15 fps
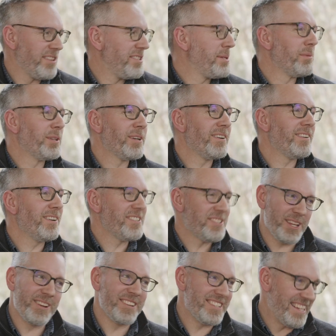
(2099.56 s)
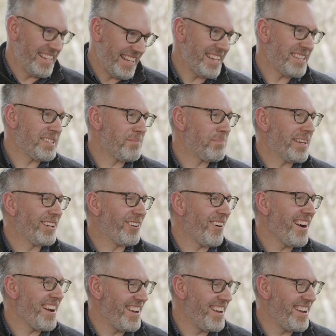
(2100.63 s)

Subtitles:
similar to ours. So it gets a bit grey.